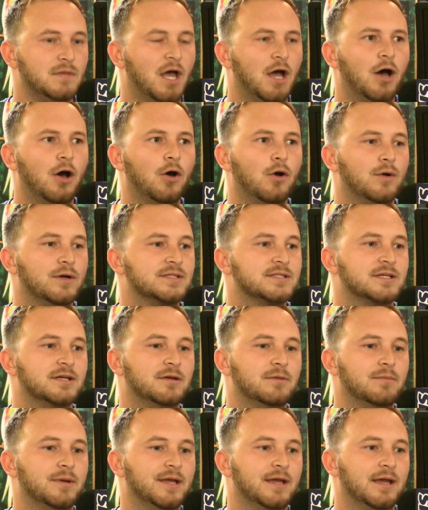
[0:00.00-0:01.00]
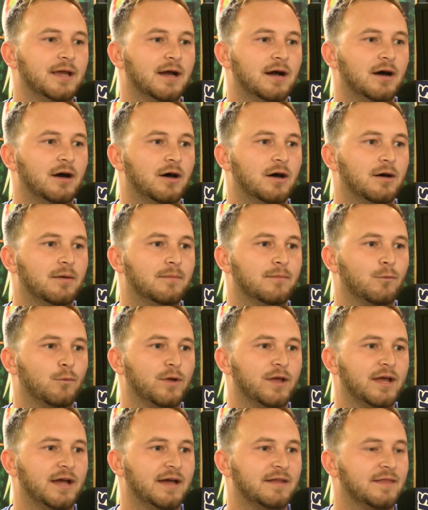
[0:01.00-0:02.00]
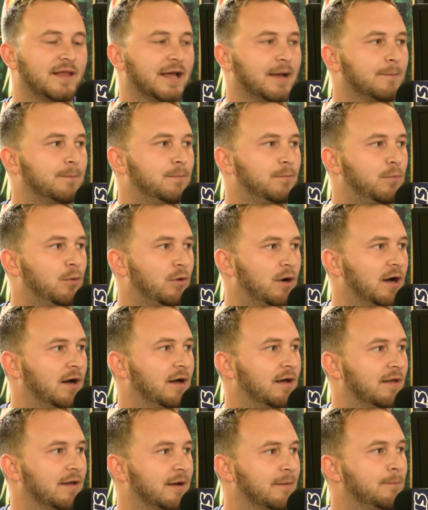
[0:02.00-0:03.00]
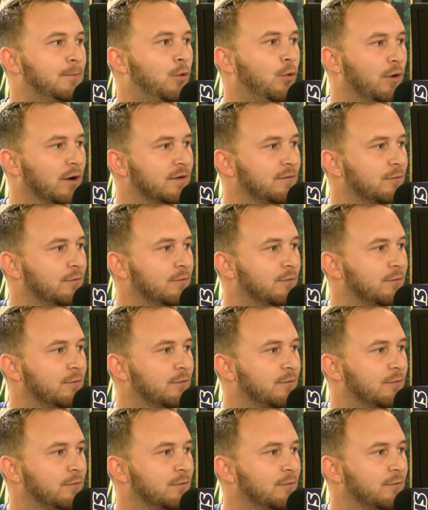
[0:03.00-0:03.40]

Oh, it's gonna be we had like pork.